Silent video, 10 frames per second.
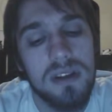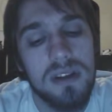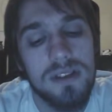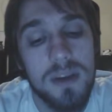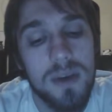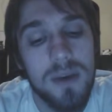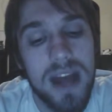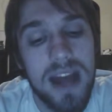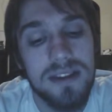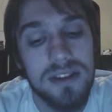if someone
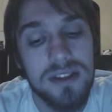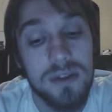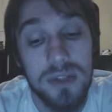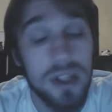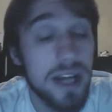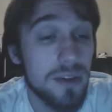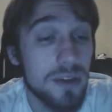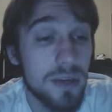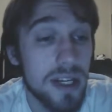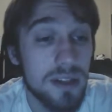asks you, "Do you like
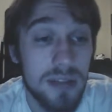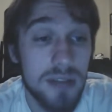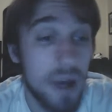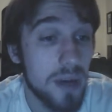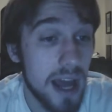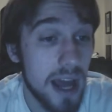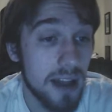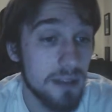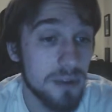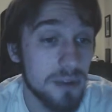to read?" and you say, "Oh yeah, I
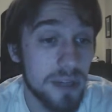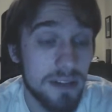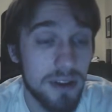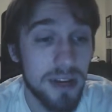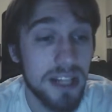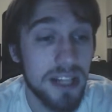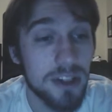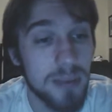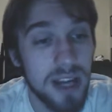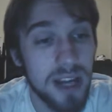love to read." If they're an
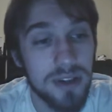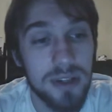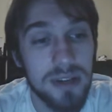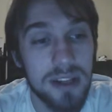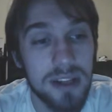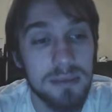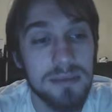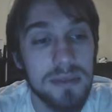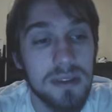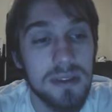English major and you tell
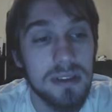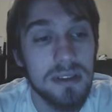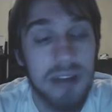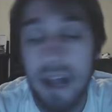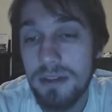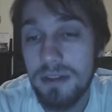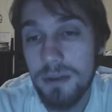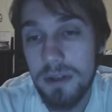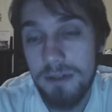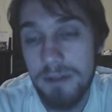them, "I love to
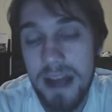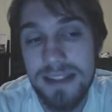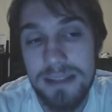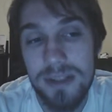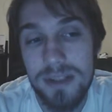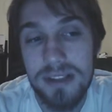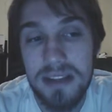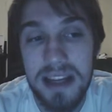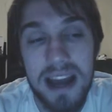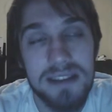read fantasy books,"
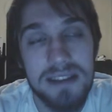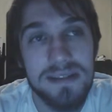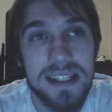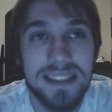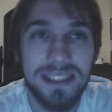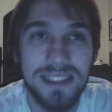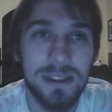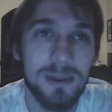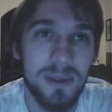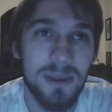they kind of think,
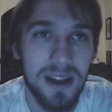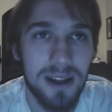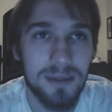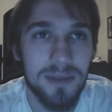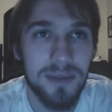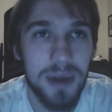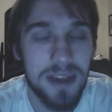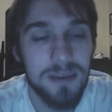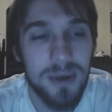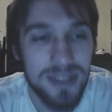"Oh, well, okay,
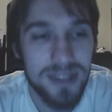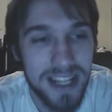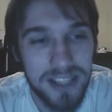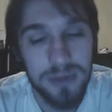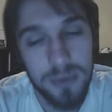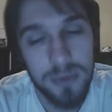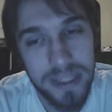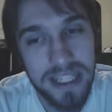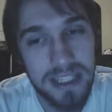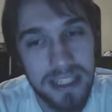this person likes to
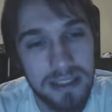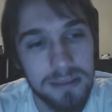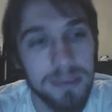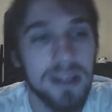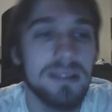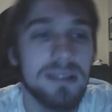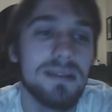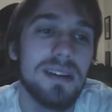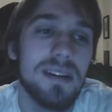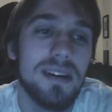read, but
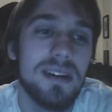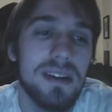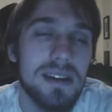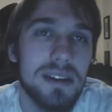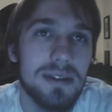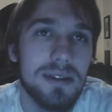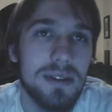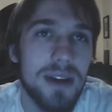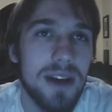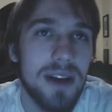
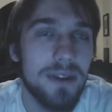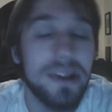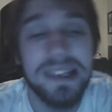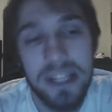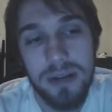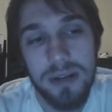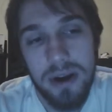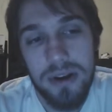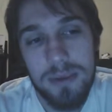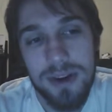they're not a very
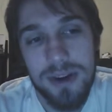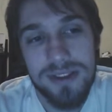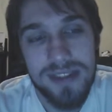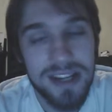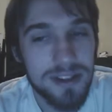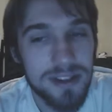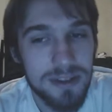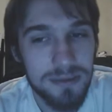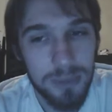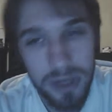literary person. They
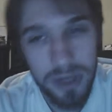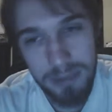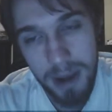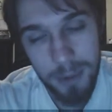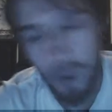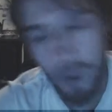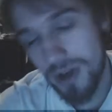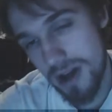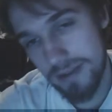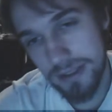just read
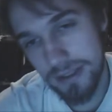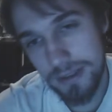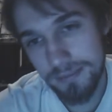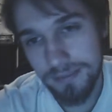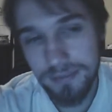popcorn novels."